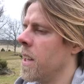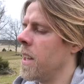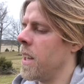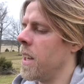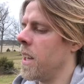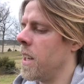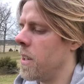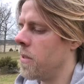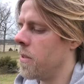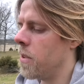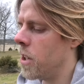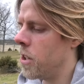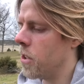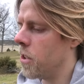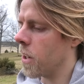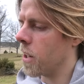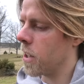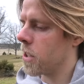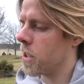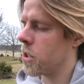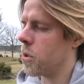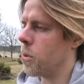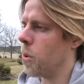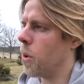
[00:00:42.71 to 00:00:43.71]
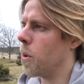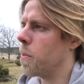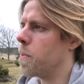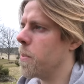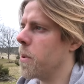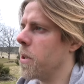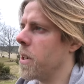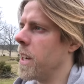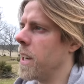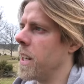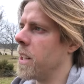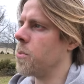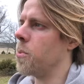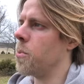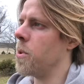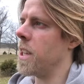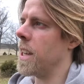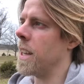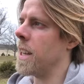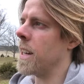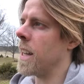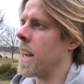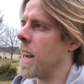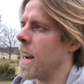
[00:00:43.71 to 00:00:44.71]
individuals who operate
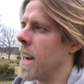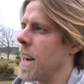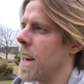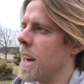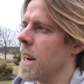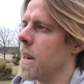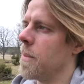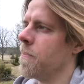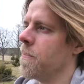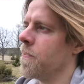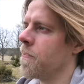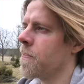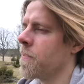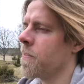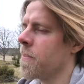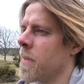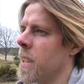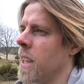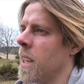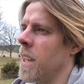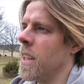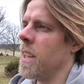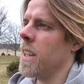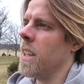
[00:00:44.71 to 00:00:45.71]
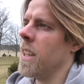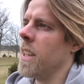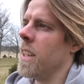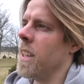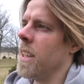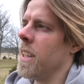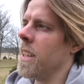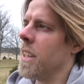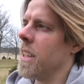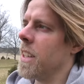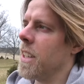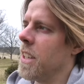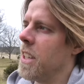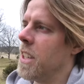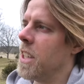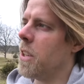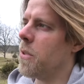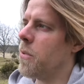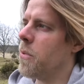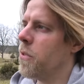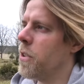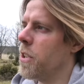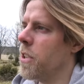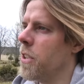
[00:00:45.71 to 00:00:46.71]
within a
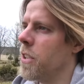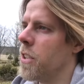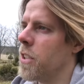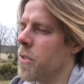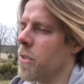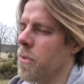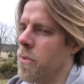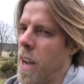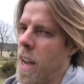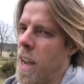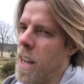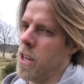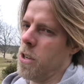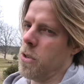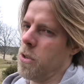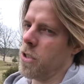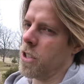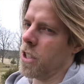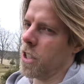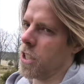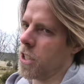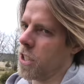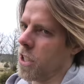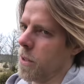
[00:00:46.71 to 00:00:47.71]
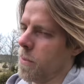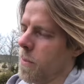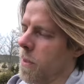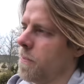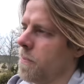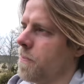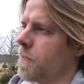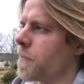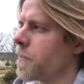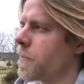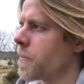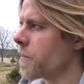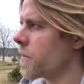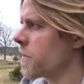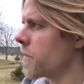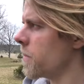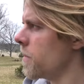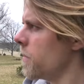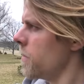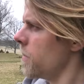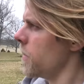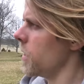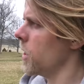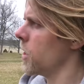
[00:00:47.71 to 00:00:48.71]
different value system.
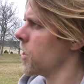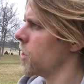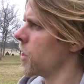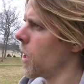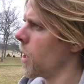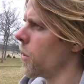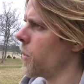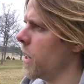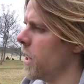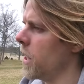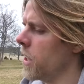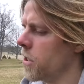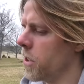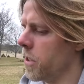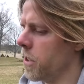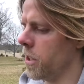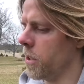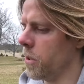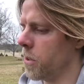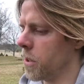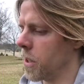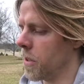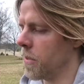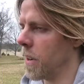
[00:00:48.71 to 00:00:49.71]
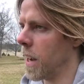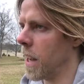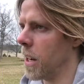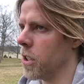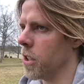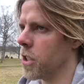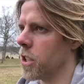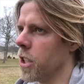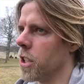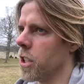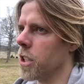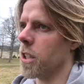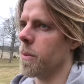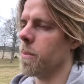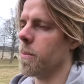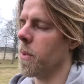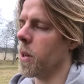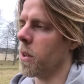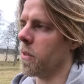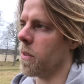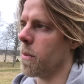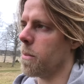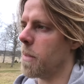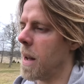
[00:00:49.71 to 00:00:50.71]
So I will introduce the value system
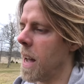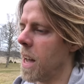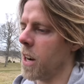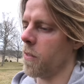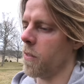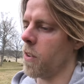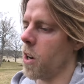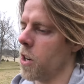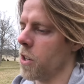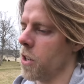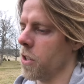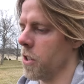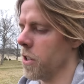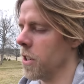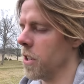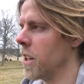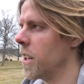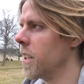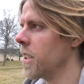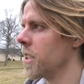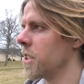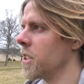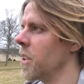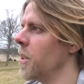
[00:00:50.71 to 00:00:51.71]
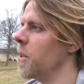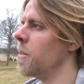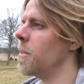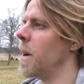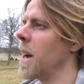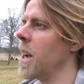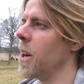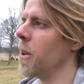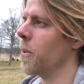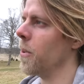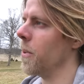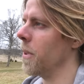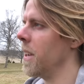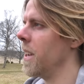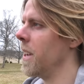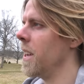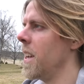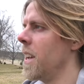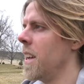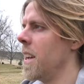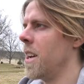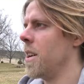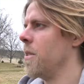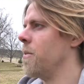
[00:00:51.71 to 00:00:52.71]
of a man of honor, so my own
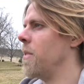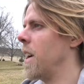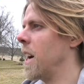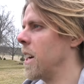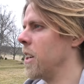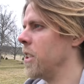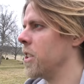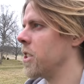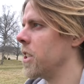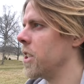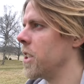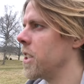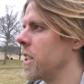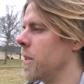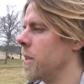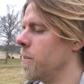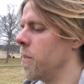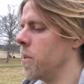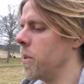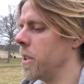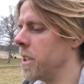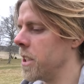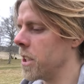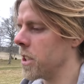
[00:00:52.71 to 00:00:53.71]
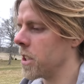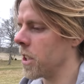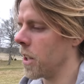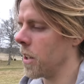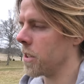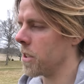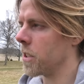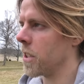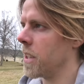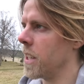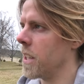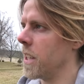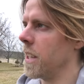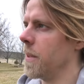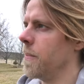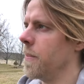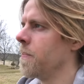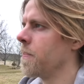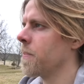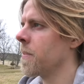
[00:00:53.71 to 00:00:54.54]
value system, which is also the